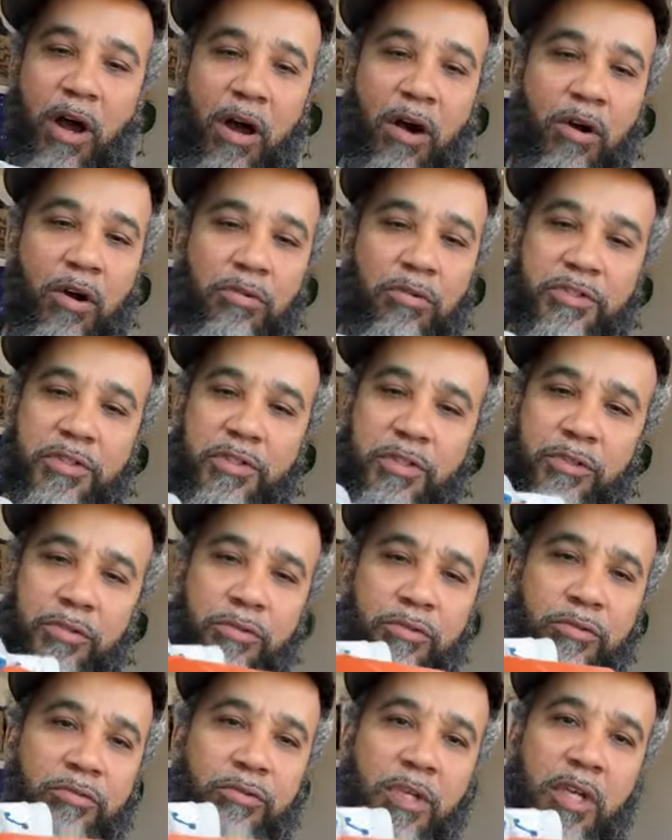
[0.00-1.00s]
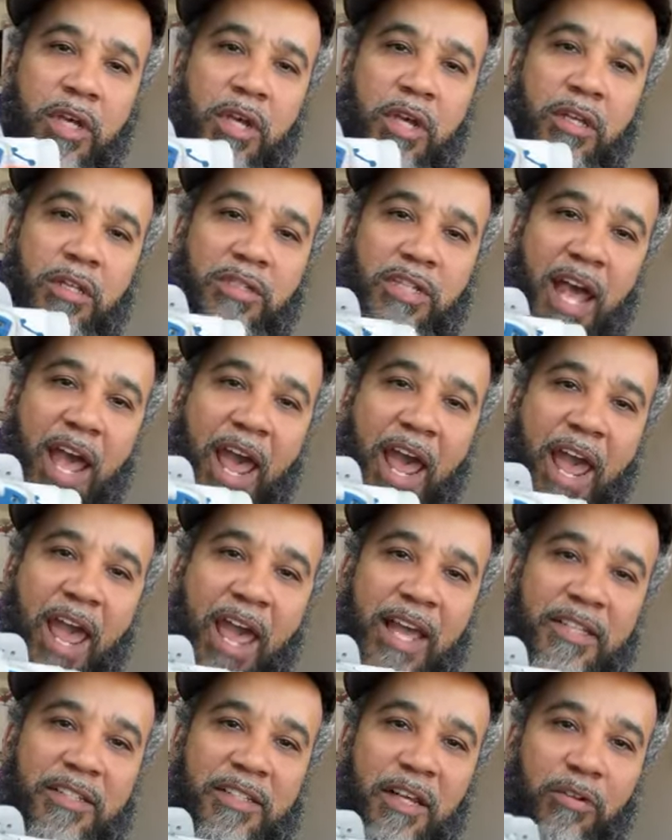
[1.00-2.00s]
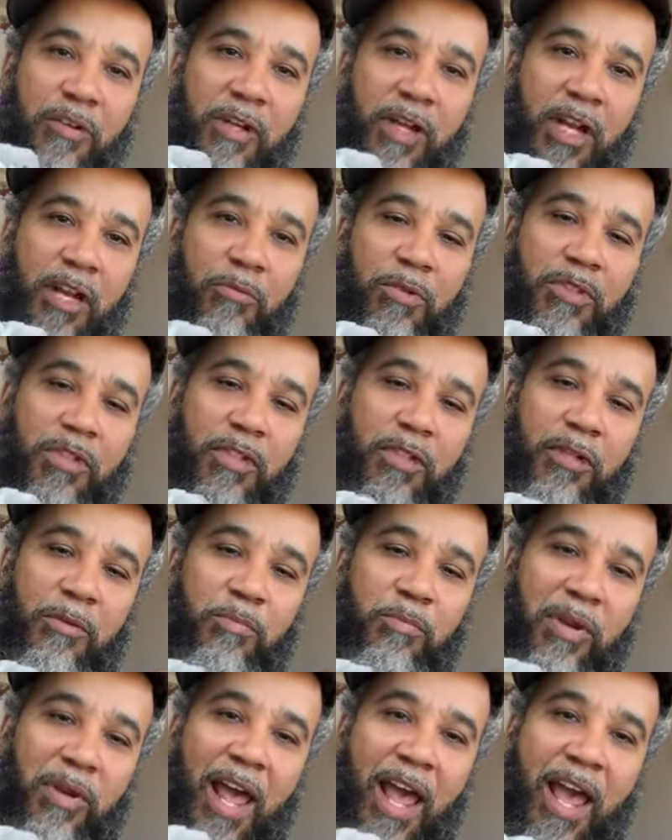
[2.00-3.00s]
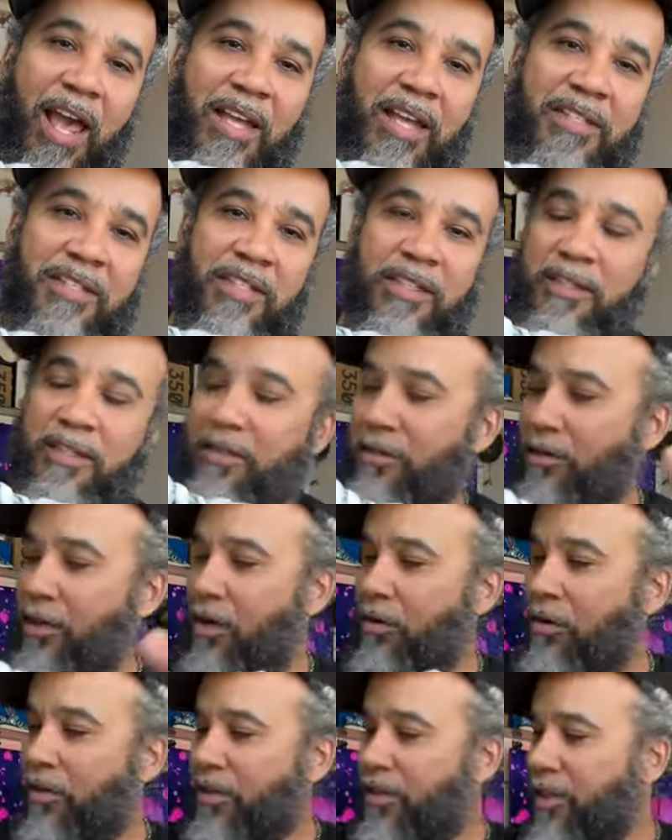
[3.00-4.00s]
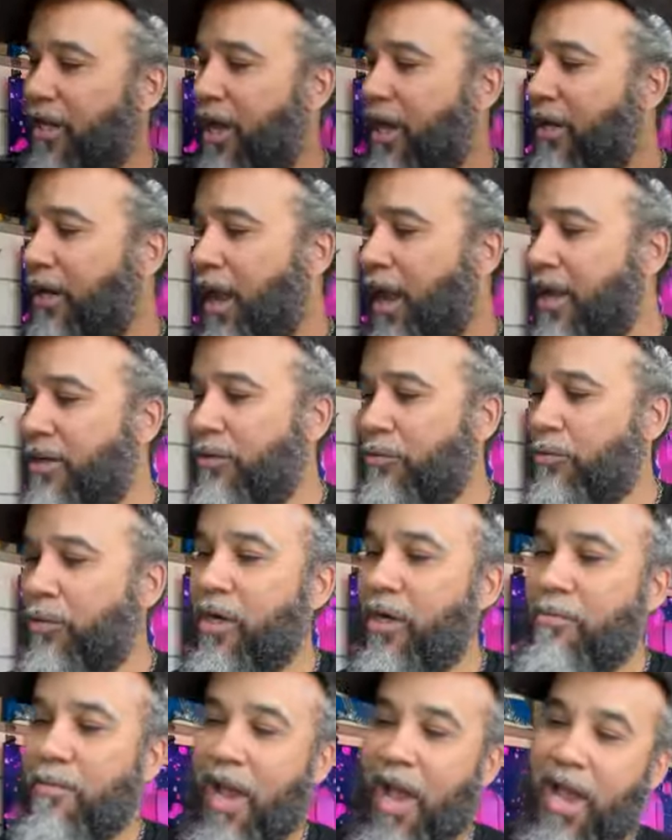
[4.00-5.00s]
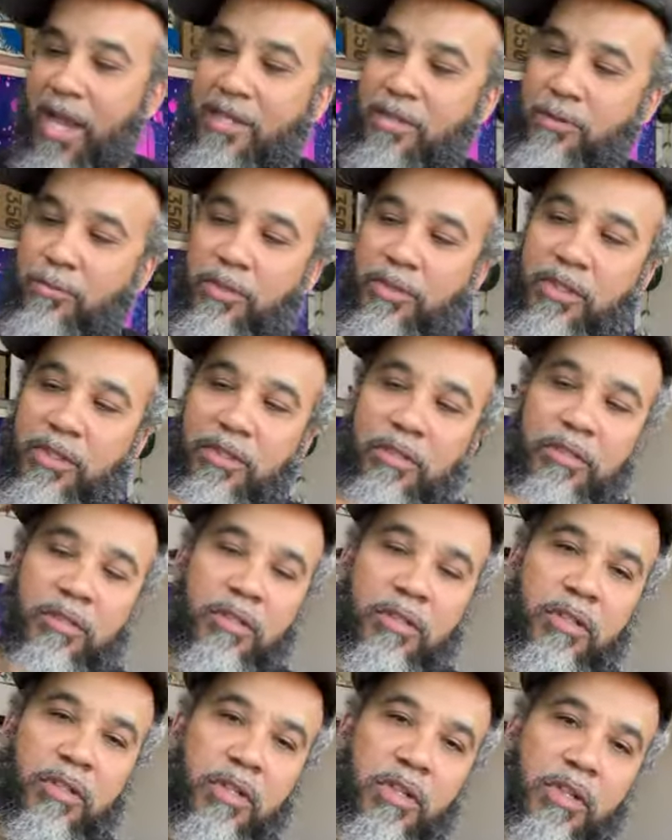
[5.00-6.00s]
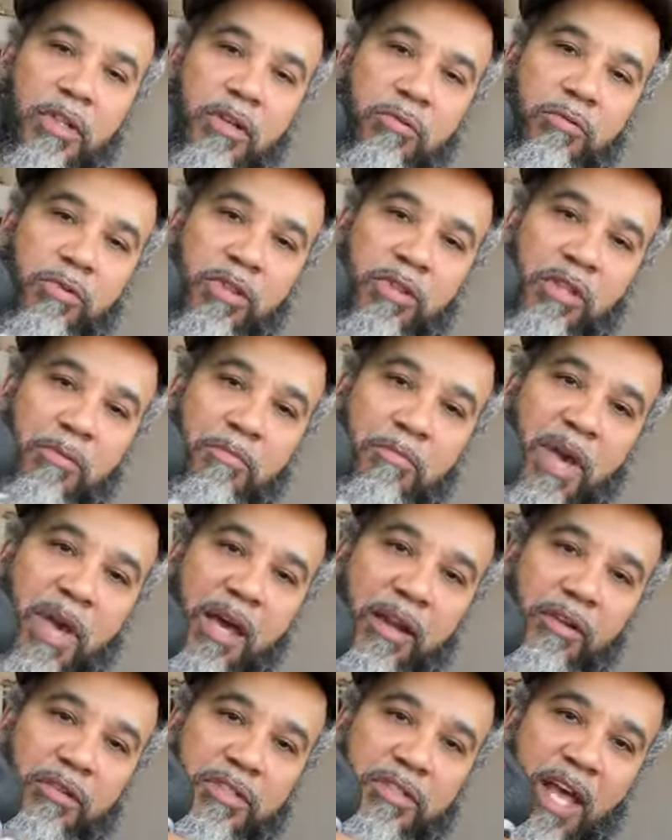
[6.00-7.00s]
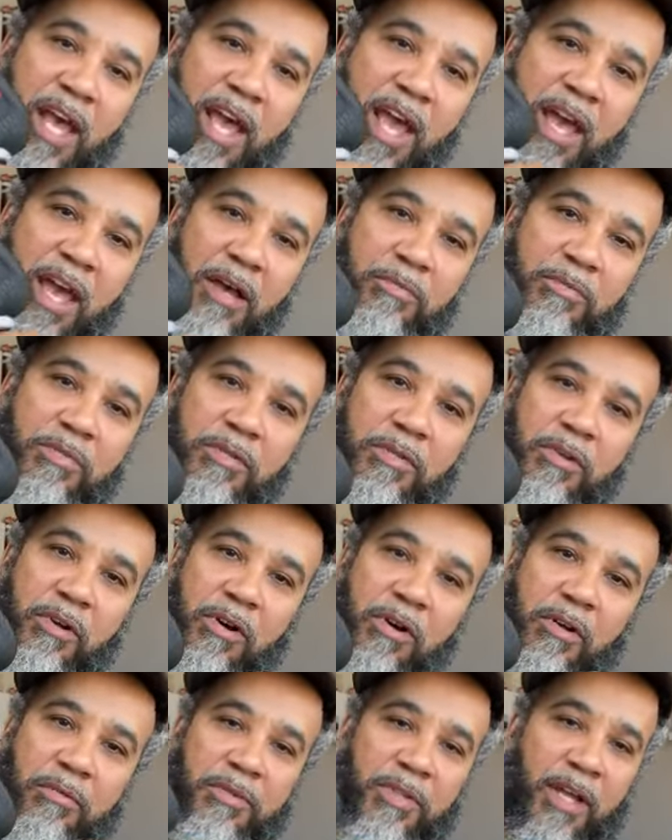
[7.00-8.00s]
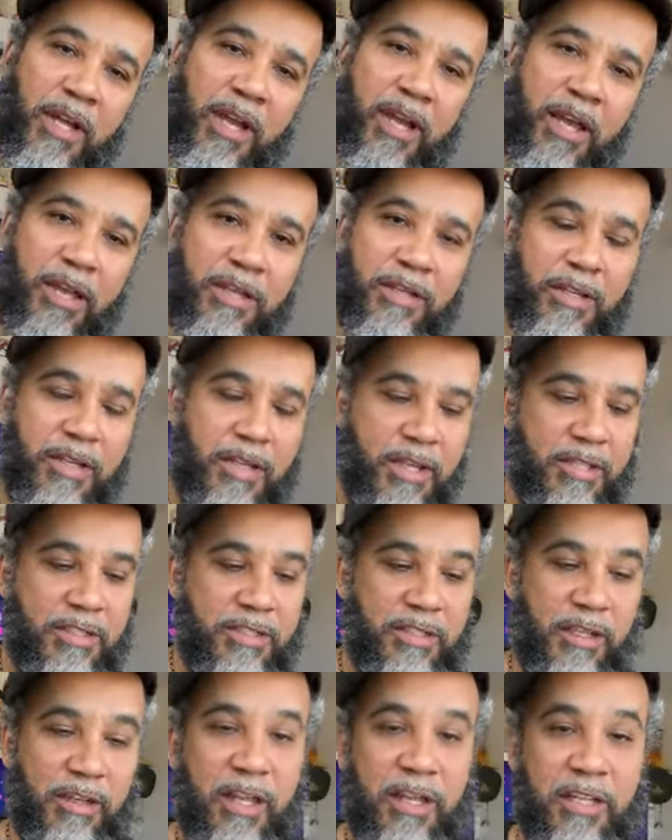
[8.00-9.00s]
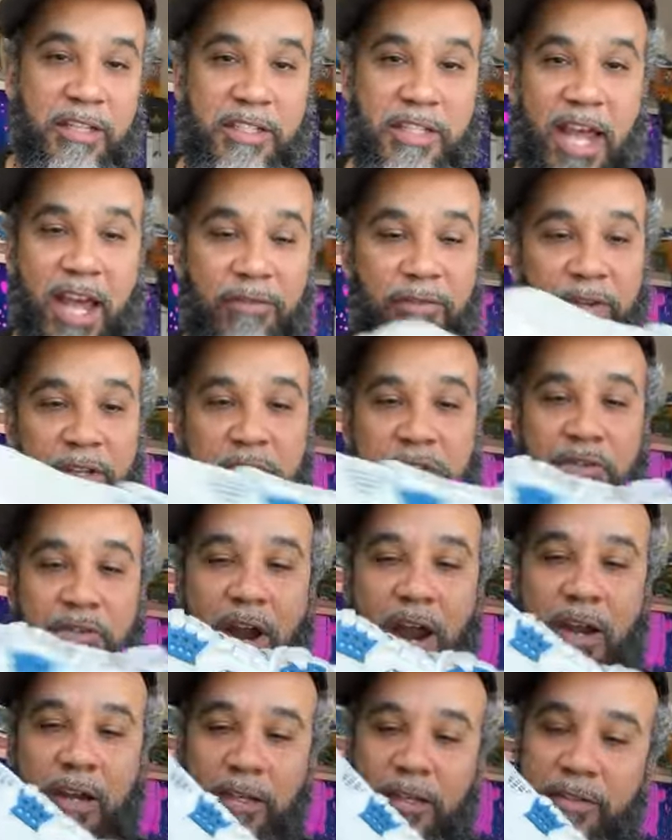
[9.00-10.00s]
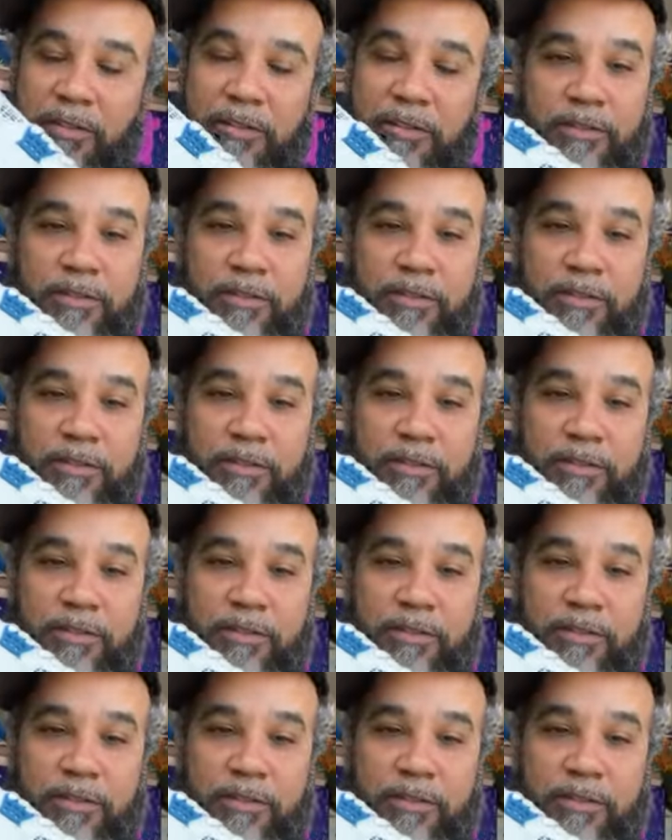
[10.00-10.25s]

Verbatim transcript: old school tags on there with the little plastic, you know, cause it ain't like the reimagine with the with the metal tab. You know what I'm saying? So they definitely trying to.